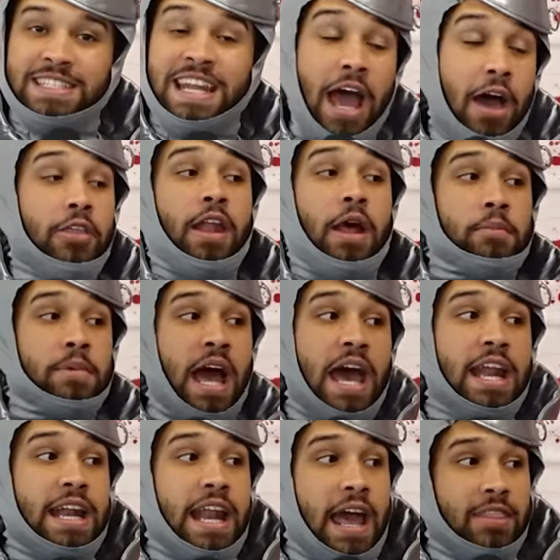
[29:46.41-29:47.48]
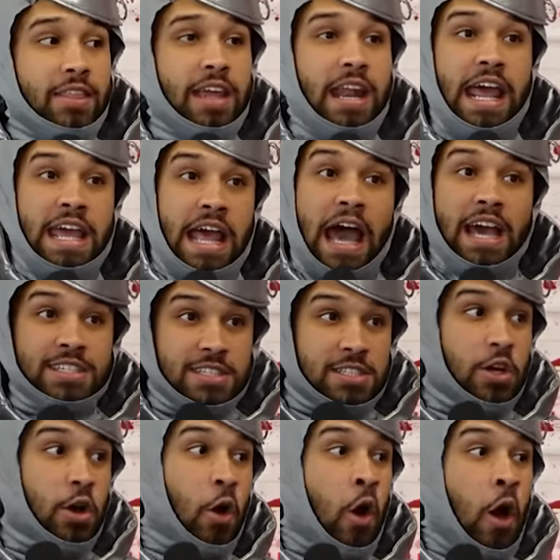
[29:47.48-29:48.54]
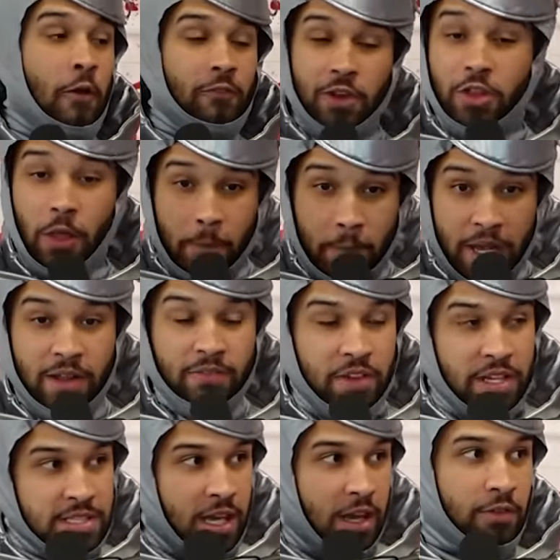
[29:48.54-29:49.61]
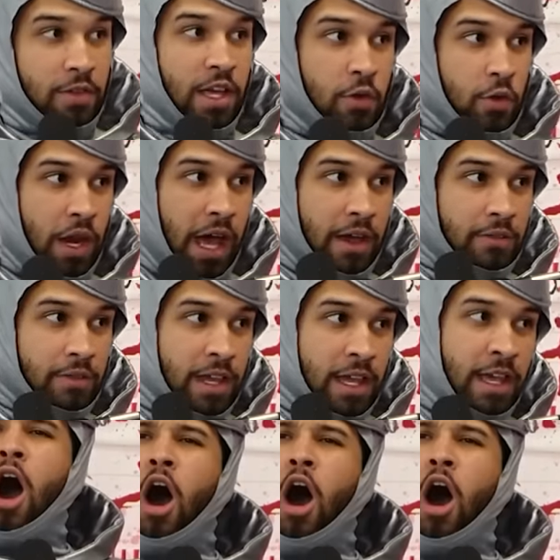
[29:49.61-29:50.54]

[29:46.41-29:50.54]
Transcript: Now that I'm not an athlete, I still feel the benefits of Liquid IV.